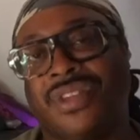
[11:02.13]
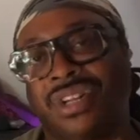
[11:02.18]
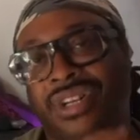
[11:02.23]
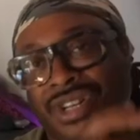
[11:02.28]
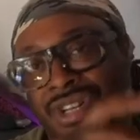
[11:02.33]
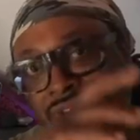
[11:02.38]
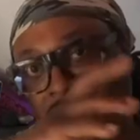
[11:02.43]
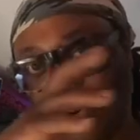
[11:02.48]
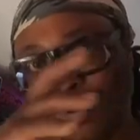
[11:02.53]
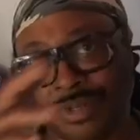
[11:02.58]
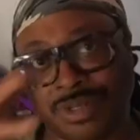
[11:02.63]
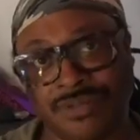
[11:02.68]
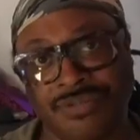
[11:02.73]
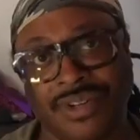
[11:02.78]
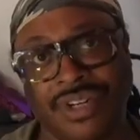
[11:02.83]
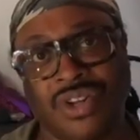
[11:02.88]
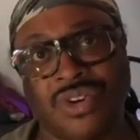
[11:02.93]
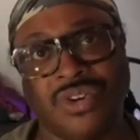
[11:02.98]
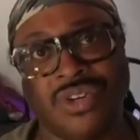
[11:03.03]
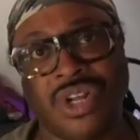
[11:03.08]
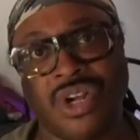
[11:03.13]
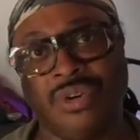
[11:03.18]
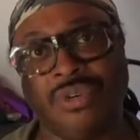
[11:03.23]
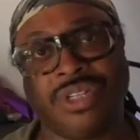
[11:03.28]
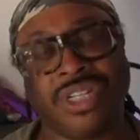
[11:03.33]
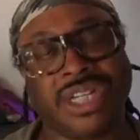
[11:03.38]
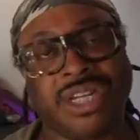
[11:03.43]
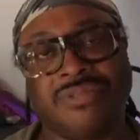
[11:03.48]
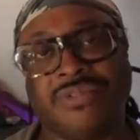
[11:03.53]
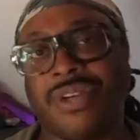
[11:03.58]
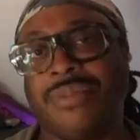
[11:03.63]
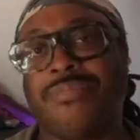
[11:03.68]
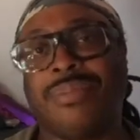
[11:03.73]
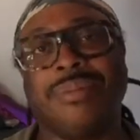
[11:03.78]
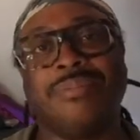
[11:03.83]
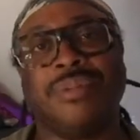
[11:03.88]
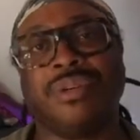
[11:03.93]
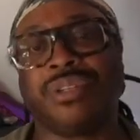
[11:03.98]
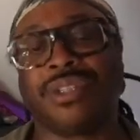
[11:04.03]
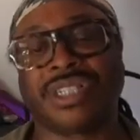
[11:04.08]
the notes, of the long note, to give it a
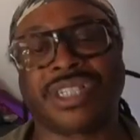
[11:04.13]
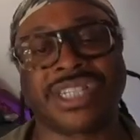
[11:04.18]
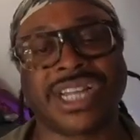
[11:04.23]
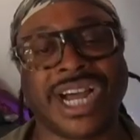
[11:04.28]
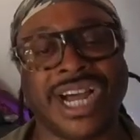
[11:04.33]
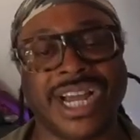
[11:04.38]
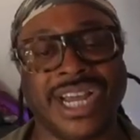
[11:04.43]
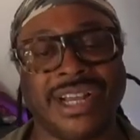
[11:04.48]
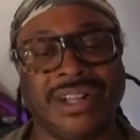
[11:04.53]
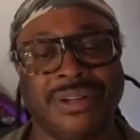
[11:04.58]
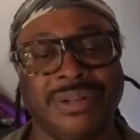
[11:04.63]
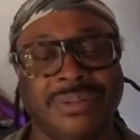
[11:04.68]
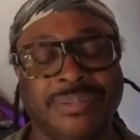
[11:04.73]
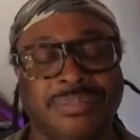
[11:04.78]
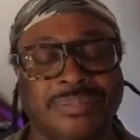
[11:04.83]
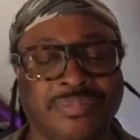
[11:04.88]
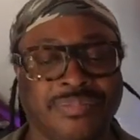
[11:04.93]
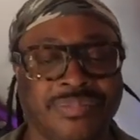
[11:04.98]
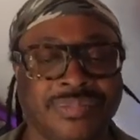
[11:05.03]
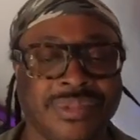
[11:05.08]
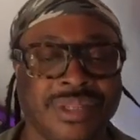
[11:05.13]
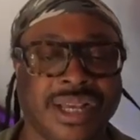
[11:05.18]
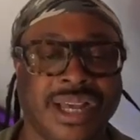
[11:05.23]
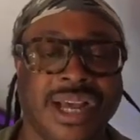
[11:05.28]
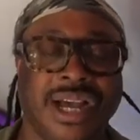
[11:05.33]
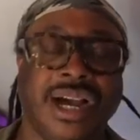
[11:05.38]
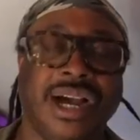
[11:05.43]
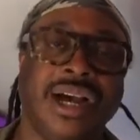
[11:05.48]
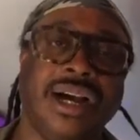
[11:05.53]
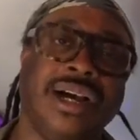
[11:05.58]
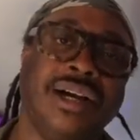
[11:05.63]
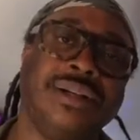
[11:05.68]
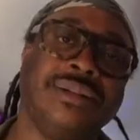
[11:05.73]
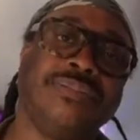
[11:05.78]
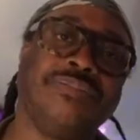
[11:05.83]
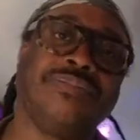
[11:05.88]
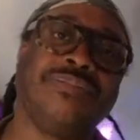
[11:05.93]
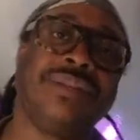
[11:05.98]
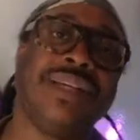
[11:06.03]
bit more style. And